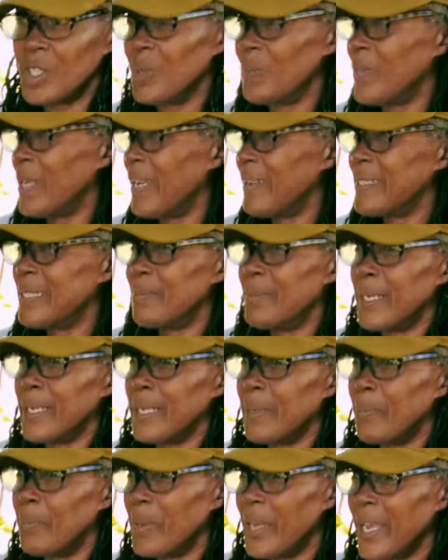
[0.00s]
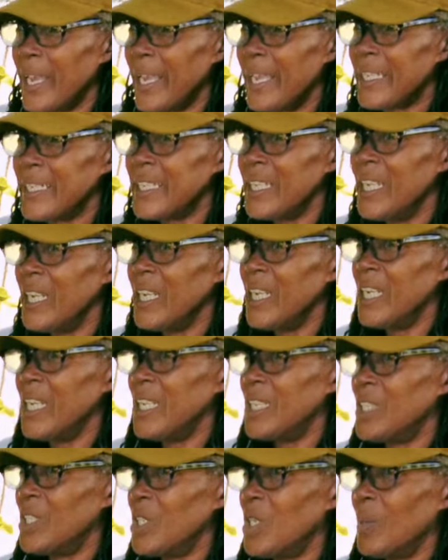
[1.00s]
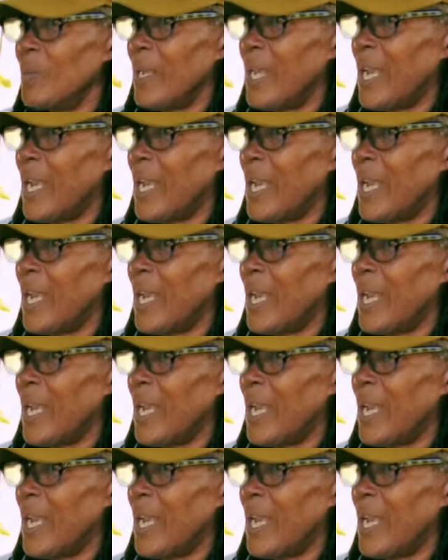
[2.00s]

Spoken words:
taught me how to make a bed, she taught me